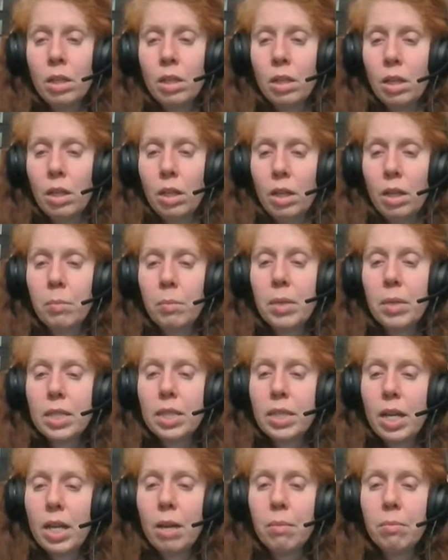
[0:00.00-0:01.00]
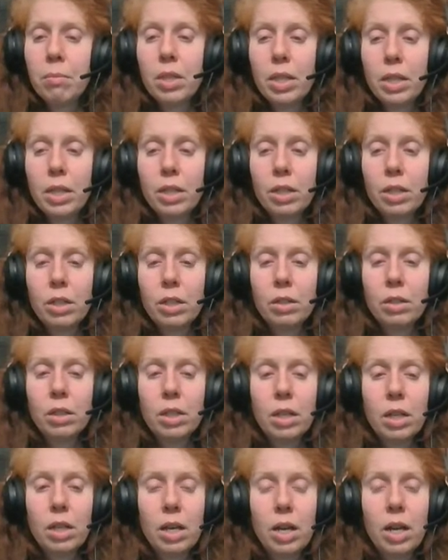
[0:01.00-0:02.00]
I'm going to stop there.
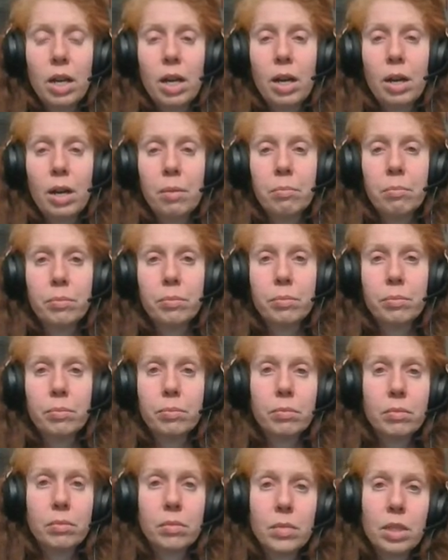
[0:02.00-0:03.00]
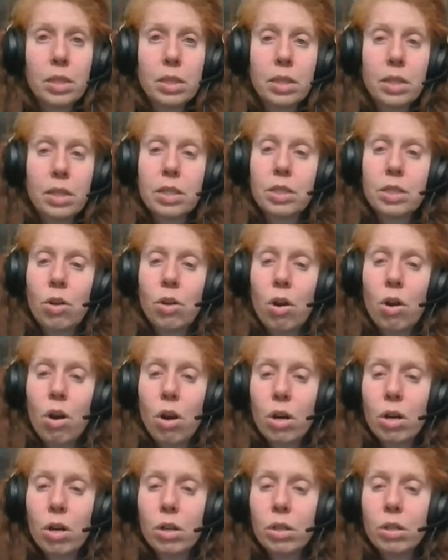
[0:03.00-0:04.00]
Um, it's
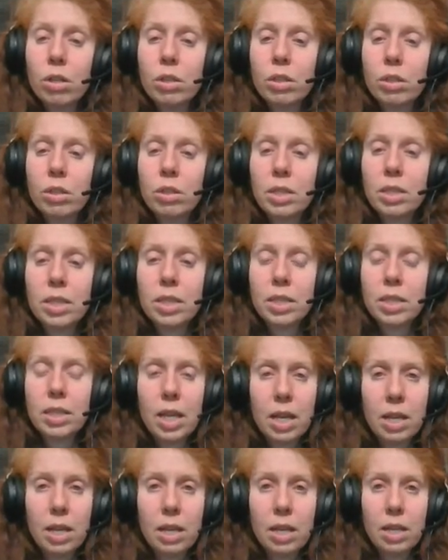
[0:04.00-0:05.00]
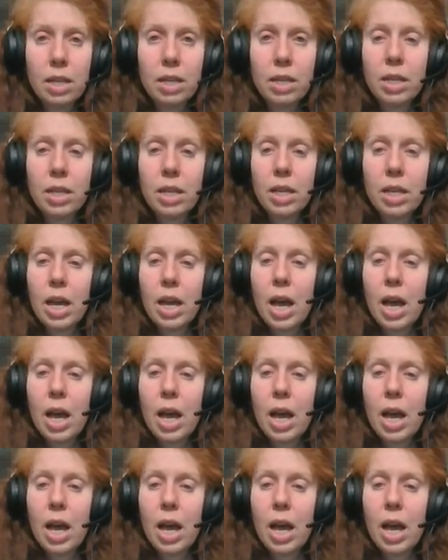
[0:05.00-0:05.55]
hard to say